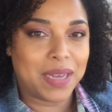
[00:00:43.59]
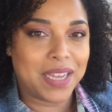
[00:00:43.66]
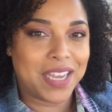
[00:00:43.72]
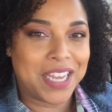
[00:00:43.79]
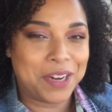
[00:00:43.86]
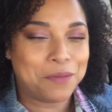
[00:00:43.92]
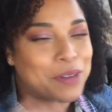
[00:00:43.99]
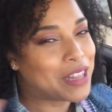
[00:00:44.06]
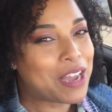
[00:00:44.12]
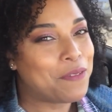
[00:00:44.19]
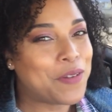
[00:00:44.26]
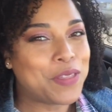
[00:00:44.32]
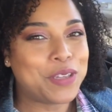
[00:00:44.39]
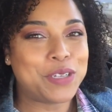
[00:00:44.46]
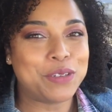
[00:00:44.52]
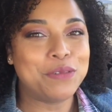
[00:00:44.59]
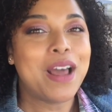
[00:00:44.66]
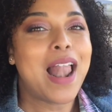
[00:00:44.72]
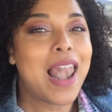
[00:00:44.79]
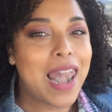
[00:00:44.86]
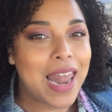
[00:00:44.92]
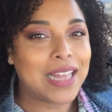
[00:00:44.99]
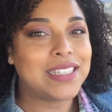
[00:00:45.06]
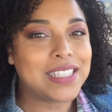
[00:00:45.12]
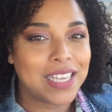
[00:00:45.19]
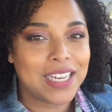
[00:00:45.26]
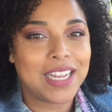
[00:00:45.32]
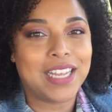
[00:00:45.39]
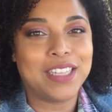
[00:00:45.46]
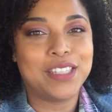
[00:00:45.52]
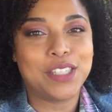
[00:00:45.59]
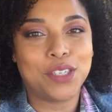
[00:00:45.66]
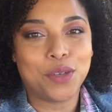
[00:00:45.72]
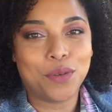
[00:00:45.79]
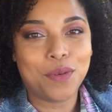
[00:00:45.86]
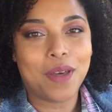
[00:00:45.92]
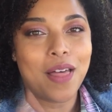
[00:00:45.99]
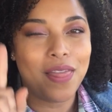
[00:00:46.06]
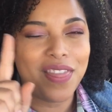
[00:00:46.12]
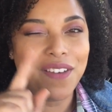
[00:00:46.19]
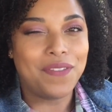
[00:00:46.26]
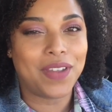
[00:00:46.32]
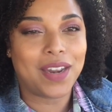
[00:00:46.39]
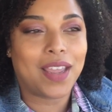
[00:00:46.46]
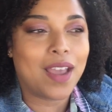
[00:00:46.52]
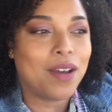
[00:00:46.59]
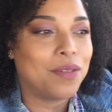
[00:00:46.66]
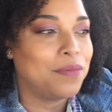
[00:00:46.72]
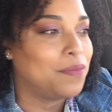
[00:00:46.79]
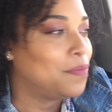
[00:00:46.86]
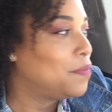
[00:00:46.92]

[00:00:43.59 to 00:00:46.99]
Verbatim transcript: But it, without further ado, let's get into the video.